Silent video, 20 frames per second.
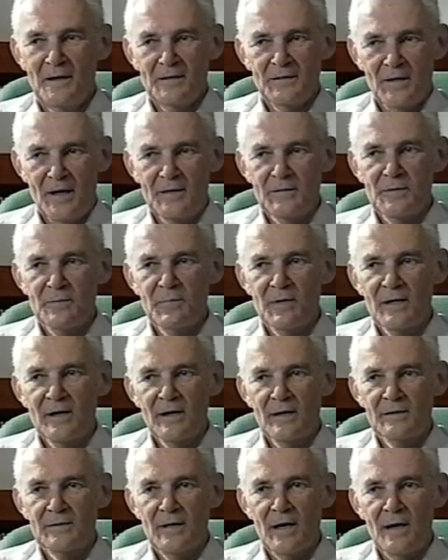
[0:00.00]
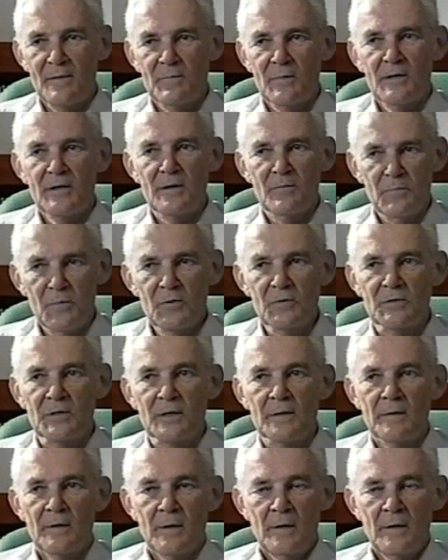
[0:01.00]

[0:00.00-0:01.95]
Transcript: So that's a big excitement. And music.